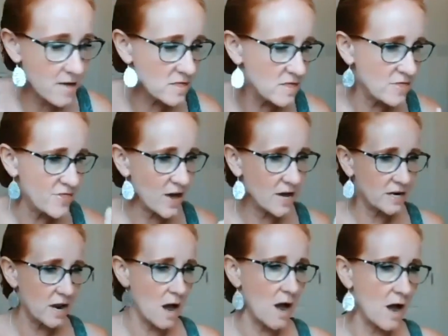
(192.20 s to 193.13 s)
And
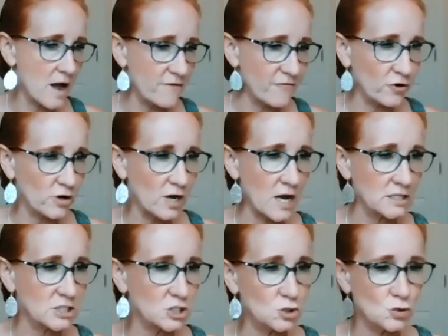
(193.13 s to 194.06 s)
then I
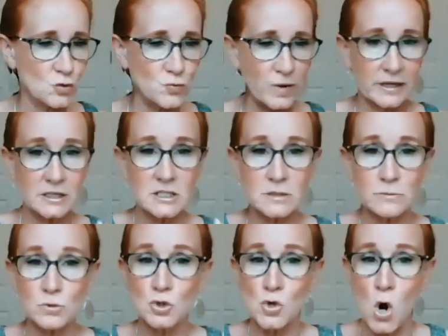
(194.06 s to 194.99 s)
forgot to do the
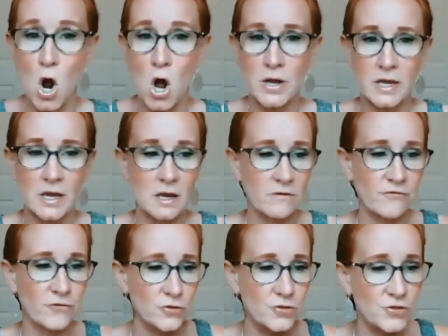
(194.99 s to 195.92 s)
random
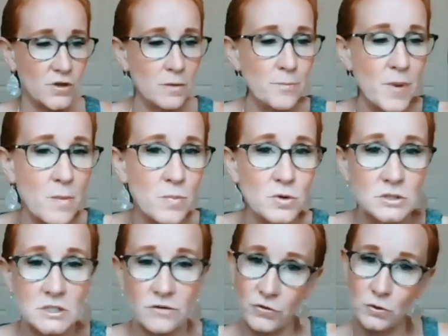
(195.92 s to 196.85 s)
drawing for the
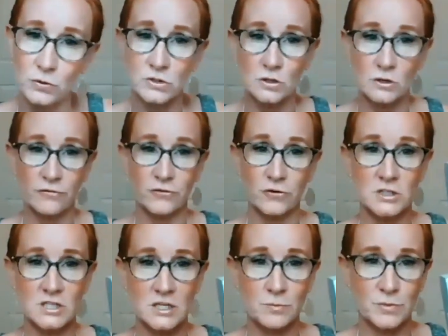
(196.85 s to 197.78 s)
bubble diffuser
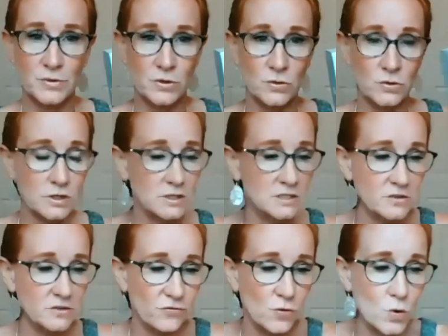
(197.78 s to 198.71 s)
for Deep Blue
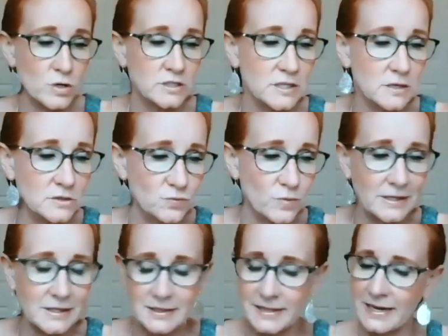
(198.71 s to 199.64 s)
because, of course, I was
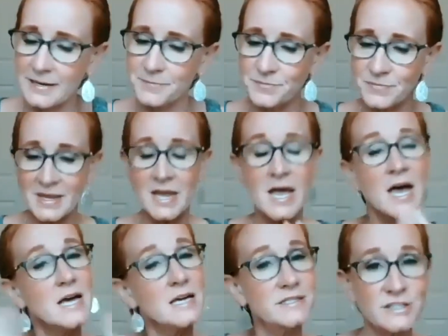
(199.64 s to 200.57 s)
running late.
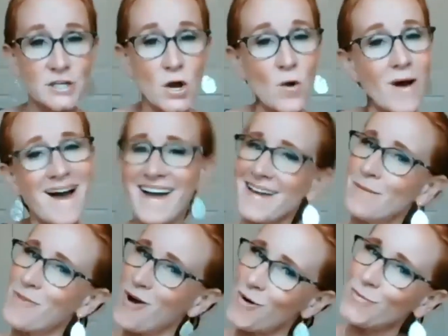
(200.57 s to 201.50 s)
So I
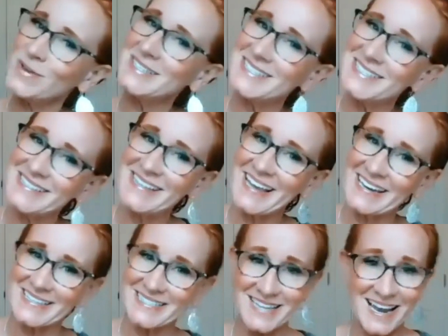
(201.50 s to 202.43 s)
am always
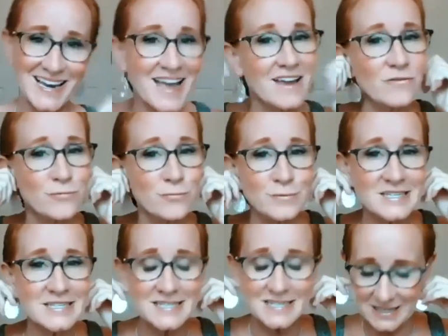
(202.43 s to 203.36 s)
late, and I have
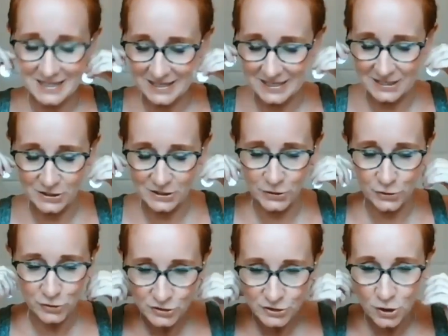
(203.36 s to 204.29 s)
recently
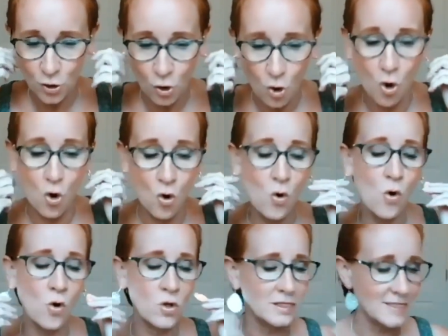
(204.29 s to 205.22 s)
learned a
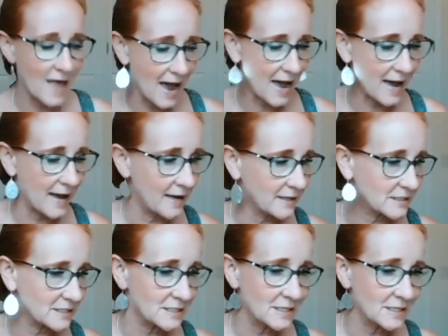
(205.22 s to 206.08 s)
whole lot